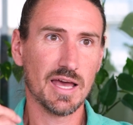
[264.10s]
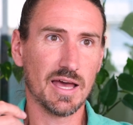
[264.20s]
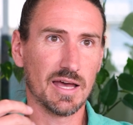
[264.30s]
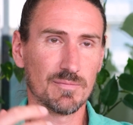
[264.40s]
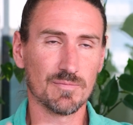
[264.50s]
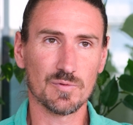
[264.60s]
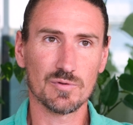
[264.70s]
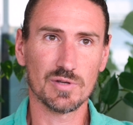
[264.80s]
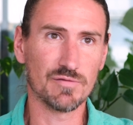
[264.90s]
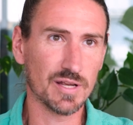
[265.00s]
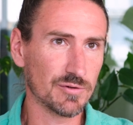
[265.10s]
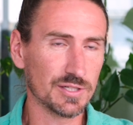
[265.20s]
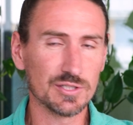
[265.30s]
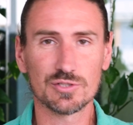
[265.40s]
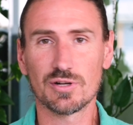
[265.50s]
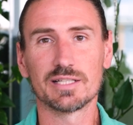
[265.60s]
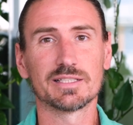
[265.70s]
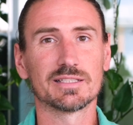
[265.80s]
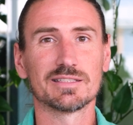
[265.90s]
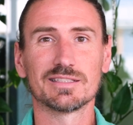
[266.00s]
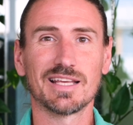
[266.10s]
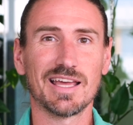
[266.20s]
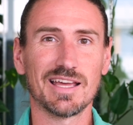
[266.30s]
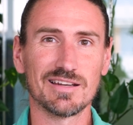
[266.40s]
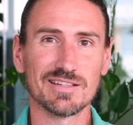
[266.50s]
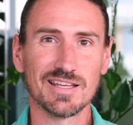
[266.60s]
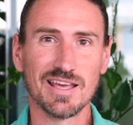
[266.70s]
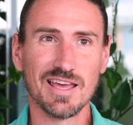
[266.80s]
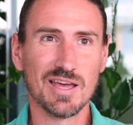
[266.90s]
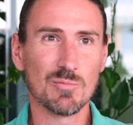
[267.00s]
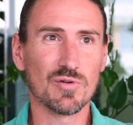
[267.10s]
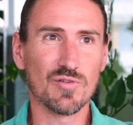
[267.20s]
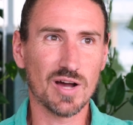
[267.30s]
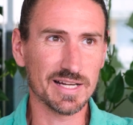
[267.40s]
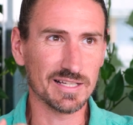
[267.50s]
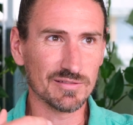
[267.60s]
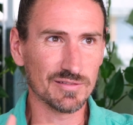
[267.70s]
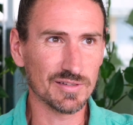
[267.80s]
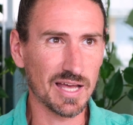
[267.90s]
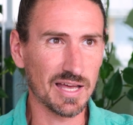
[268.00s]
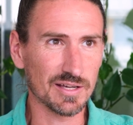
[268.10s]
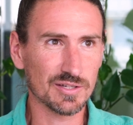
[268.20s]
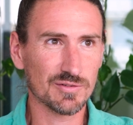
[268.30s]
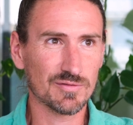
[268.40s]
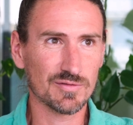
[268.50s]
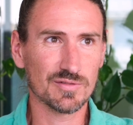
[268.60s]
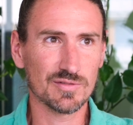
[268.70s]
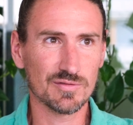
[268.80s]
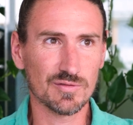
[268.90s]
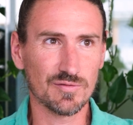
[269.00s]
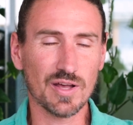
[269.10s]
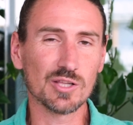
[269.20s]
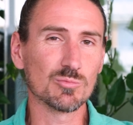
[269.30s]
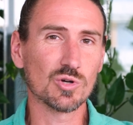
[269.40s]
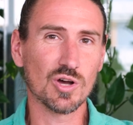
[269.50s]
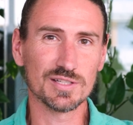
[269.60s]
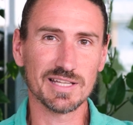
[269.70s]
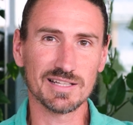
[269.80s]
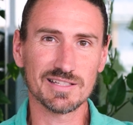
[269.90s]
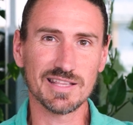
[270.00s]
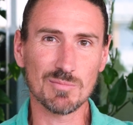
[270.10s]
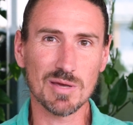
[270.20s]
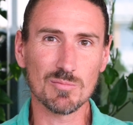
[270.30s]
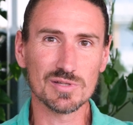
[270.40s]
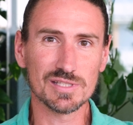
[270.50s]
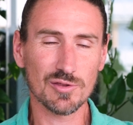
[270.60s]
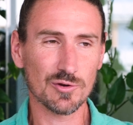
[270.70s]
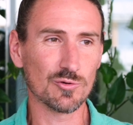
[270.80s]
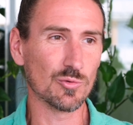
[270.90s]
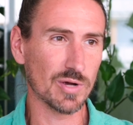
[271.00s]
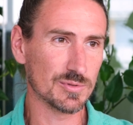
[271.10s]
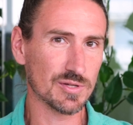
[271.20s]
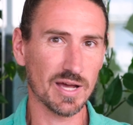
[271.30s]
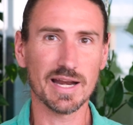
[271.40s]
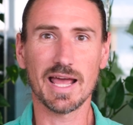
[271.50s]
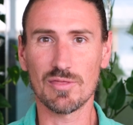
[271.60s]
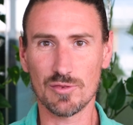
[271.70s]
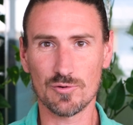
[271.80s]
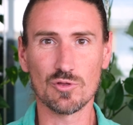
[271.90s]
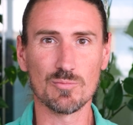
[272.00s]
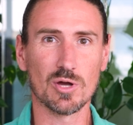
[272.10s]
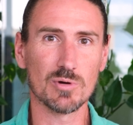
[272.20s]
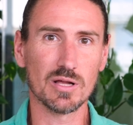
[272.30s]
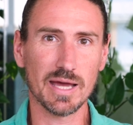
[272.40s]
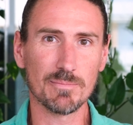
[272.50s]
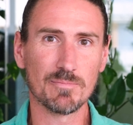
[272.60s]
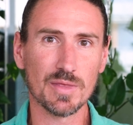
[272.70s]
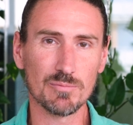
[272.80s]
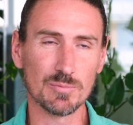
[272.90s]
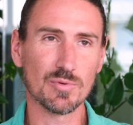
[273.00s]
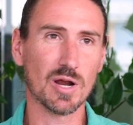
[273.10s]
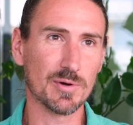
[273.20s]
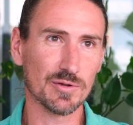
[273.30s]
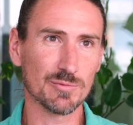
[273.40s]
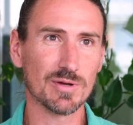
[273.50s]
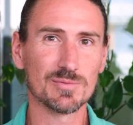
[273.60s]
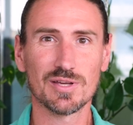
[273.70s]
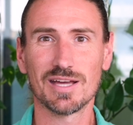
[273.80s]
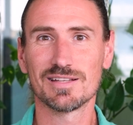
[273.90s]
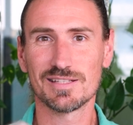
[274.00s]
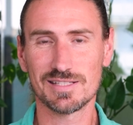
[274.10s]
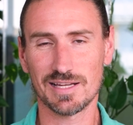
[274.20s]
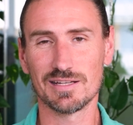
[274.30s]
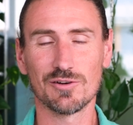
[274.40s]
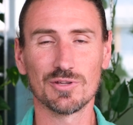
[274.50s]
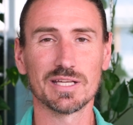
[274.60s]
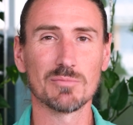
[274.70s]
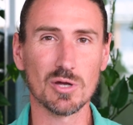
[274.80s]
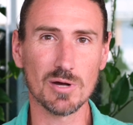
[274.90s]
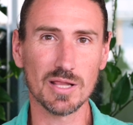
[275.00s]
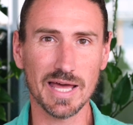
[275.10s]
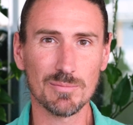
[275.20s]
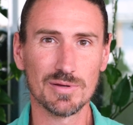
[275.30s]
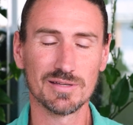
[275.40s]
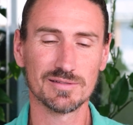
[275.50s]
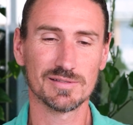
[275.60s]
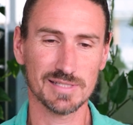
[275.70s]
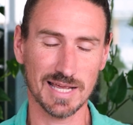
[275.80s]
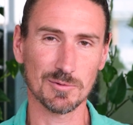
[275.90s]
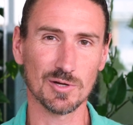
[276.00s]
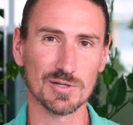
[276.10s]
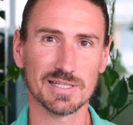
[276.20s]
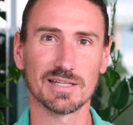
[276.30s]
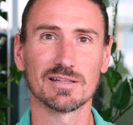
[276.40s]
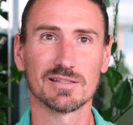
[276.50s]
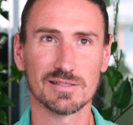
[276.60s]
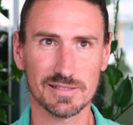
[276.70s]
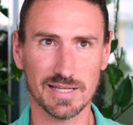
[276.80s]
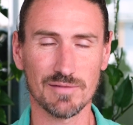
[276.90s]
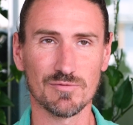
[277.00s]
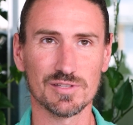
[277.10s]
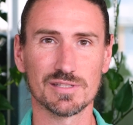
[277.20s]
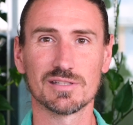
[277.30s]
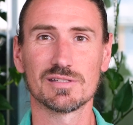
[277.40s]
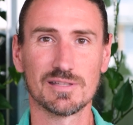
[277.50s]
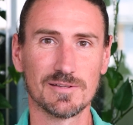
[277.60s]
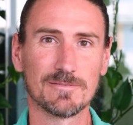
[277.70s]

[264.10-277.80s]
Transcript: um, event registrations and providing uh, valuable content to their members through the website and through the mobile app. But primarily website, secondarily mobile app, same content, same visitors.